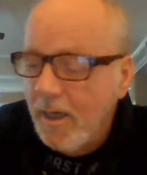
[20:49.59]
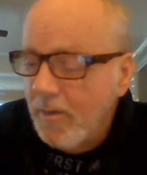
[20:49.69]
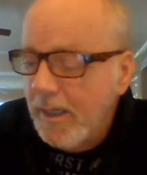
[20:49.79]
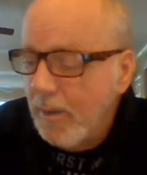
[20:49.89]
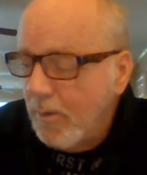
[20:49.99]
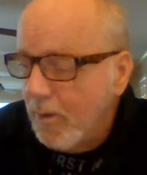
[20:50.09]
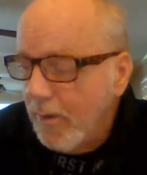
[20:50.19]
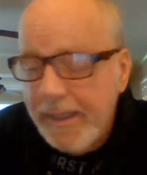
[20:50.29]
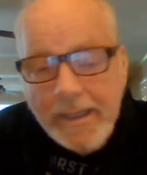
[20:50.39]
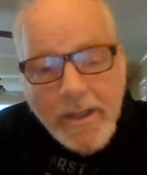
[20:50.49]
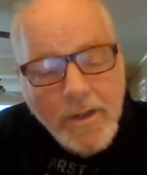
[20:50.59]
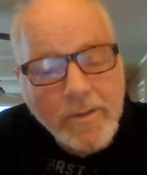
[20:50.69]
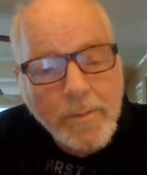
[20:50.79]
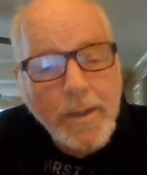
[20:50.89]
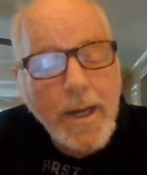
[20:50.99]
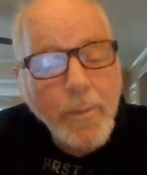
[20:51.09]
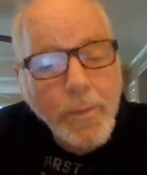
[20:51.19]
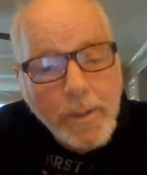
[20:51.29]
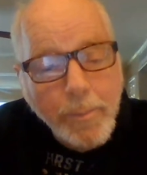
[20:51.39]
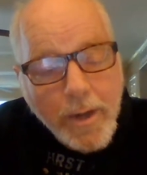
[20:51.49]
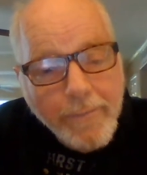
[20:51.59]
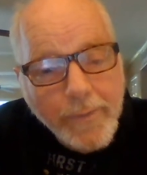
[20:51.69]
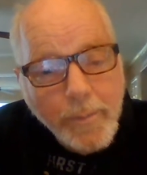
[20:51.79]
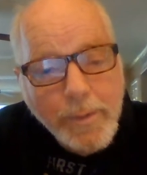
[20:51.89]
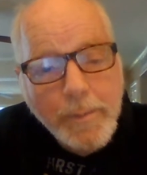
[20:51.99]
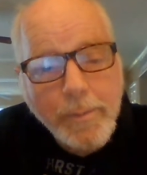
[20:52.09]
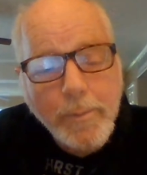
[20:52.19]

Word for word: Okay, well, great, awesome. And I really pray for the people,